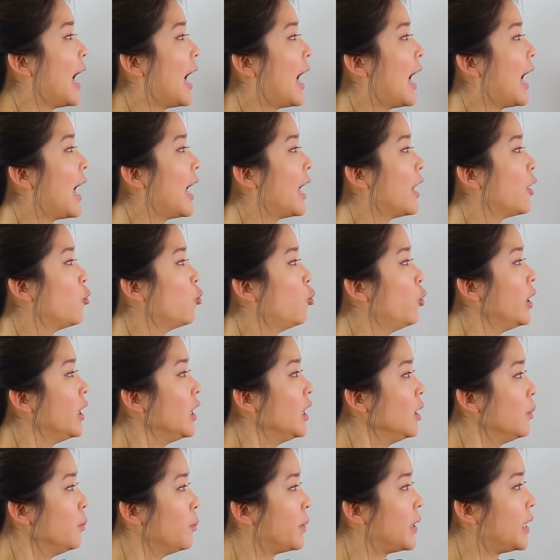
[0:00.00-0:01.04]
I
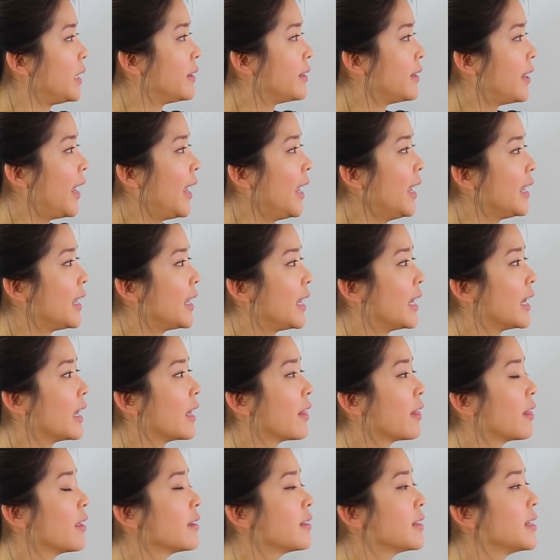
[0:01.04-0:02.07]
will be
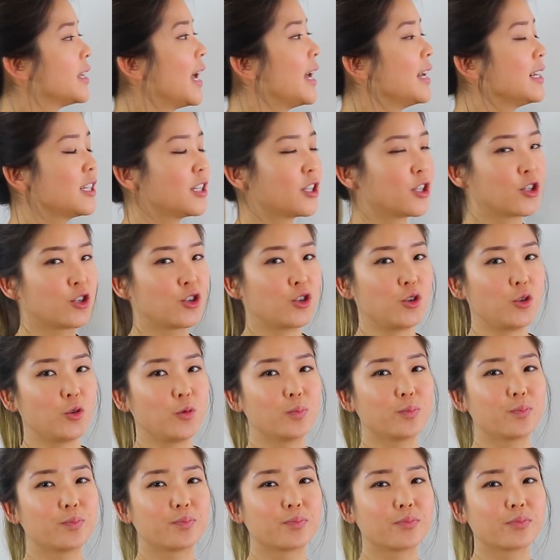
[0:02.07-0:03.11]
taking the test
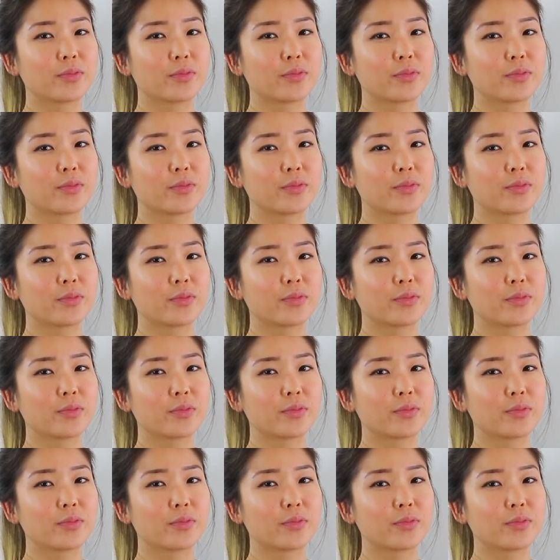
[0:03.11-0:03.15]
soon.